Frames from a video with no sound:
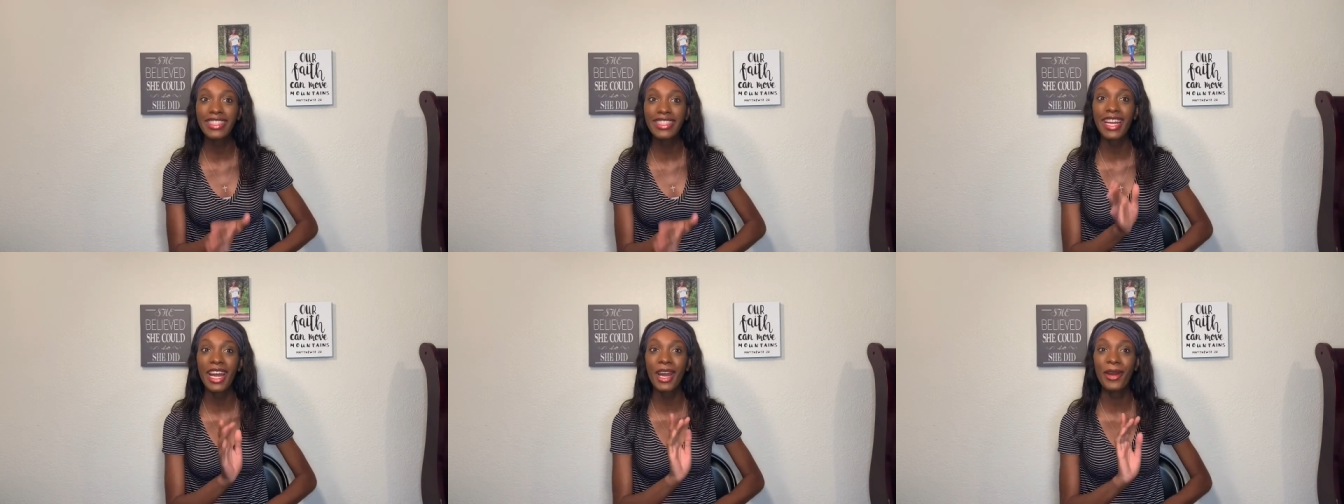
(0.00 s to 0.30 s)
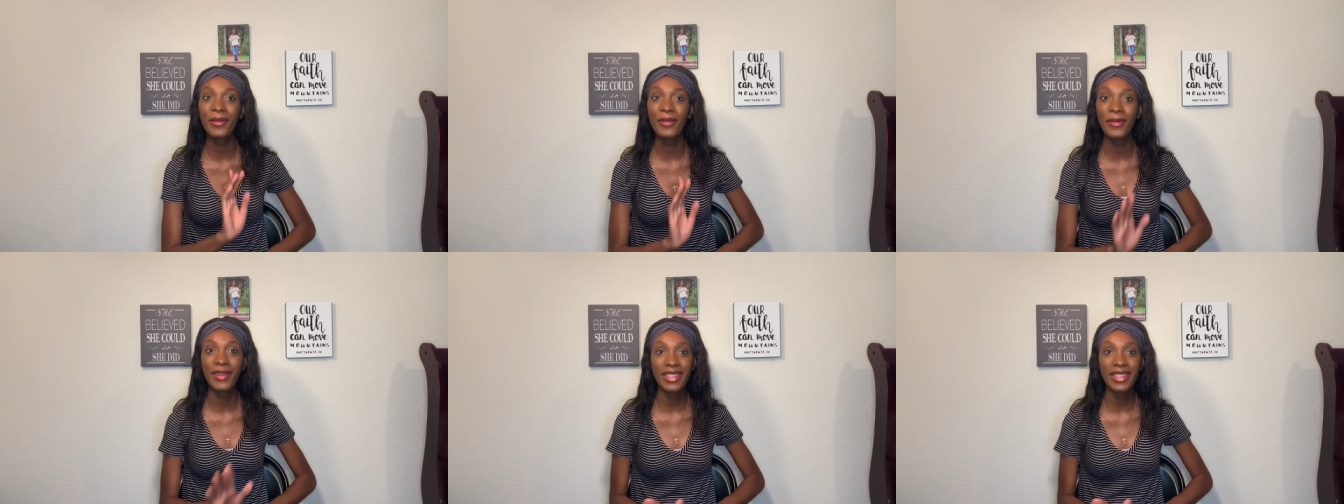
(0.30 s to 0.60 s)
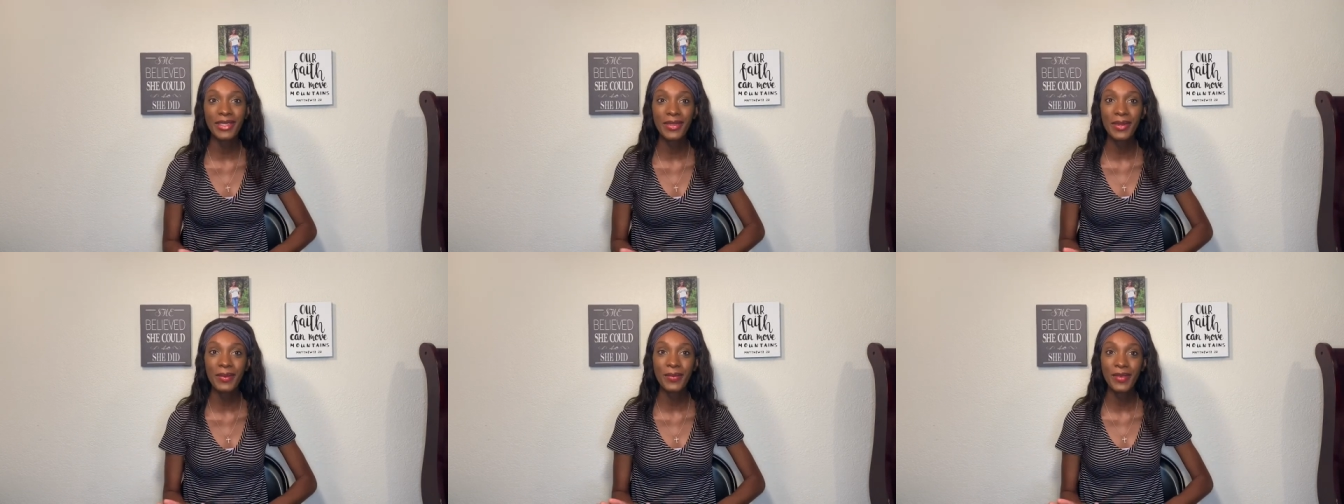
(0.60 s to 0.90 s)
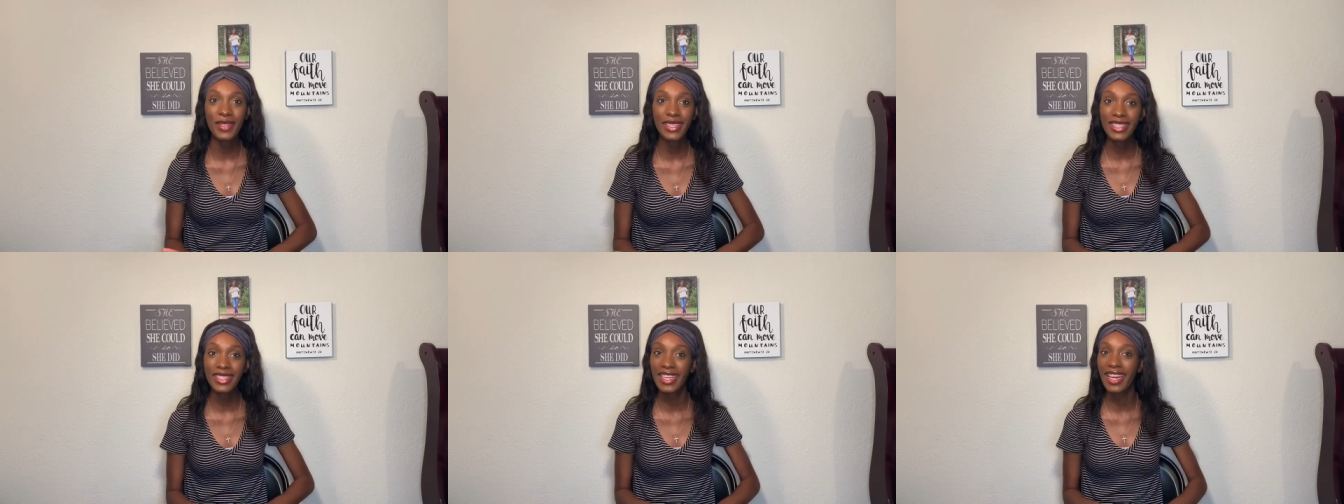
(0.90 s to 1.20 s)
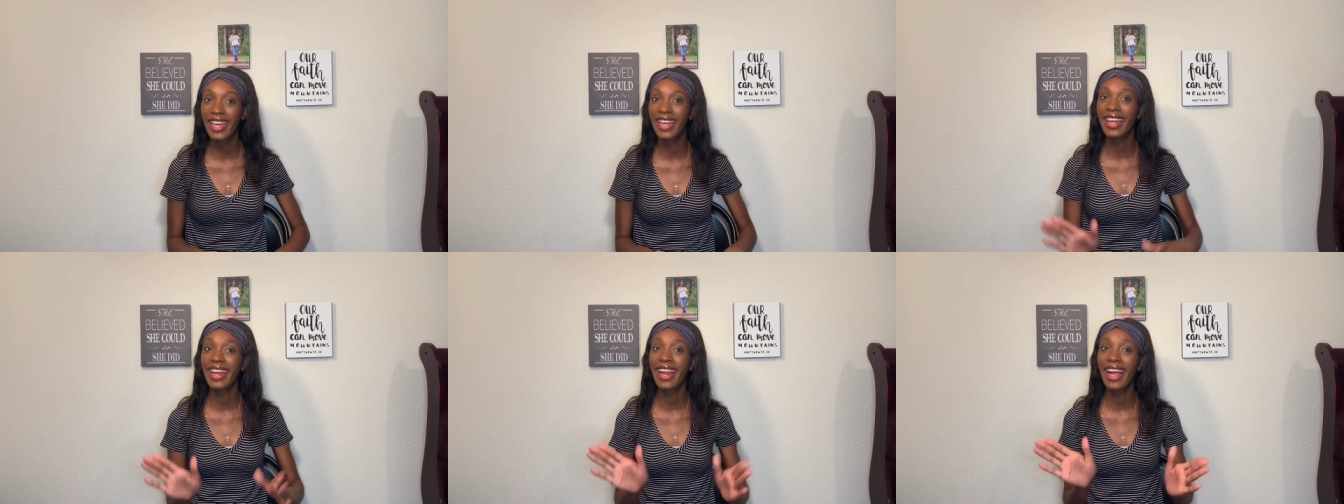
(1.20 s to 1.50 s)
I really do appreciate
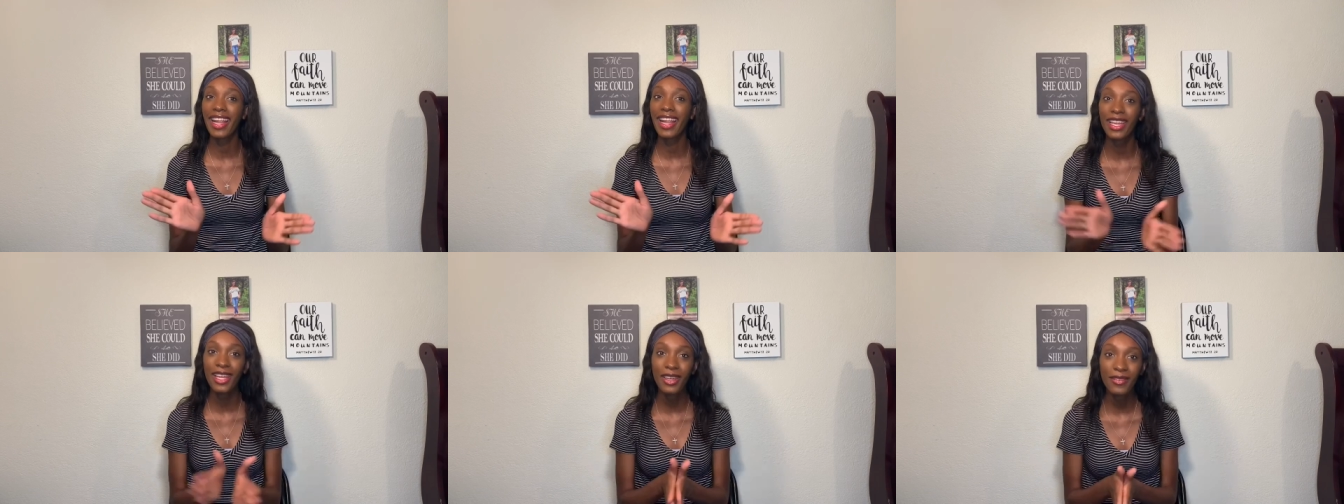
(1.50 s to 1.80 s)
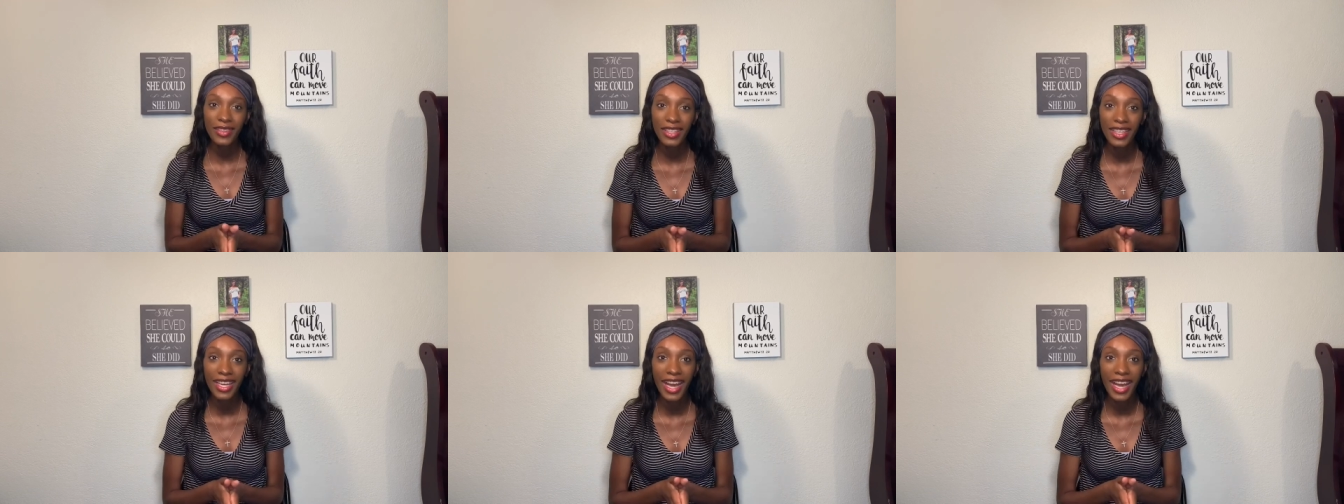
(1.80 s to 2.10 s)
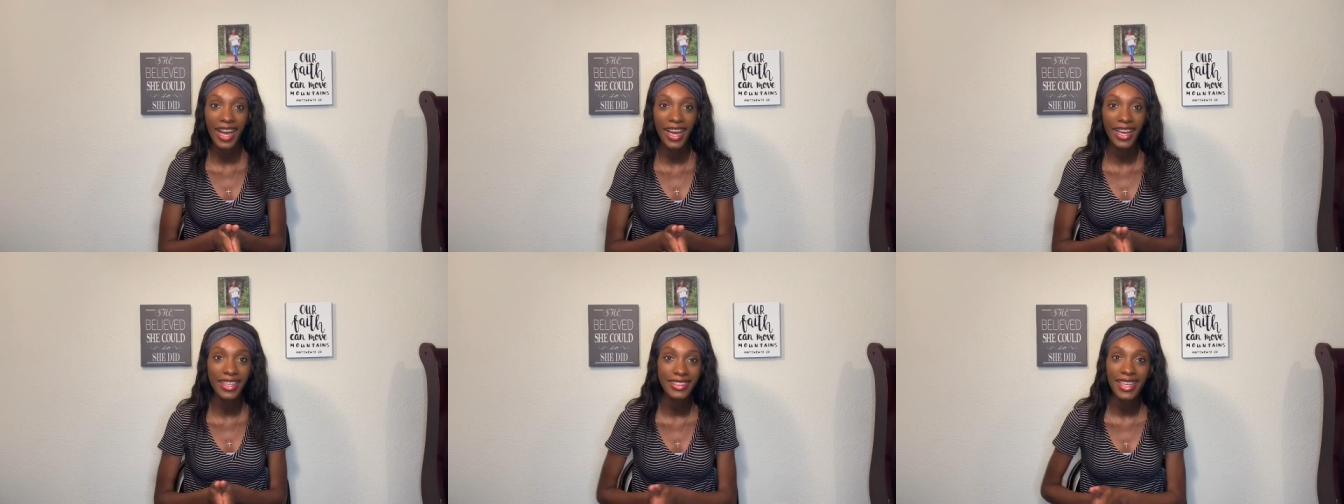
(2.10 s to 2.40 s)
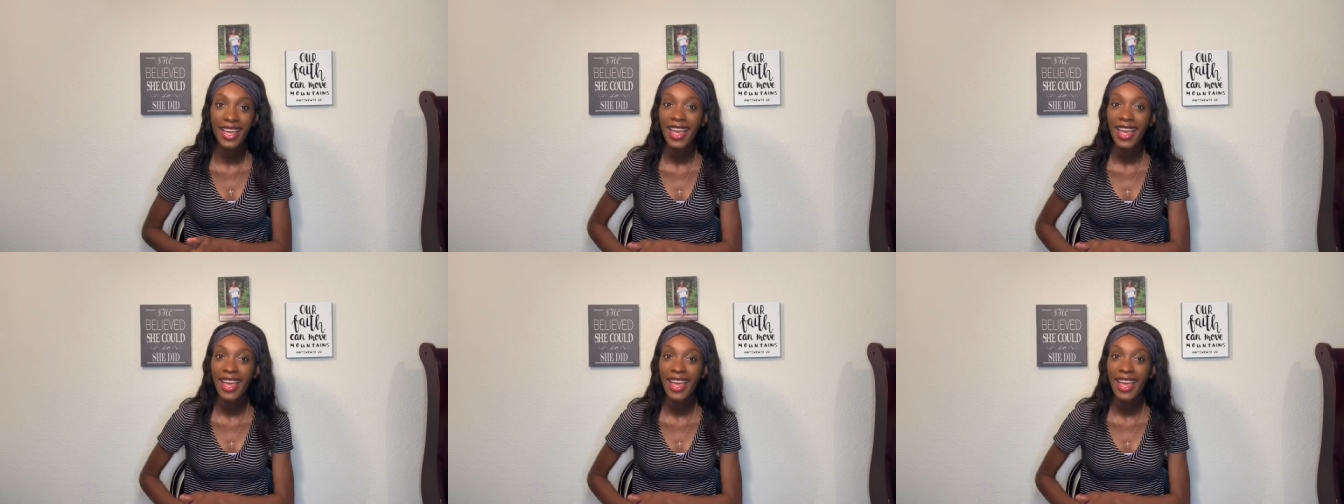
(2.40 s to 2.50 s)
it. I love you guys.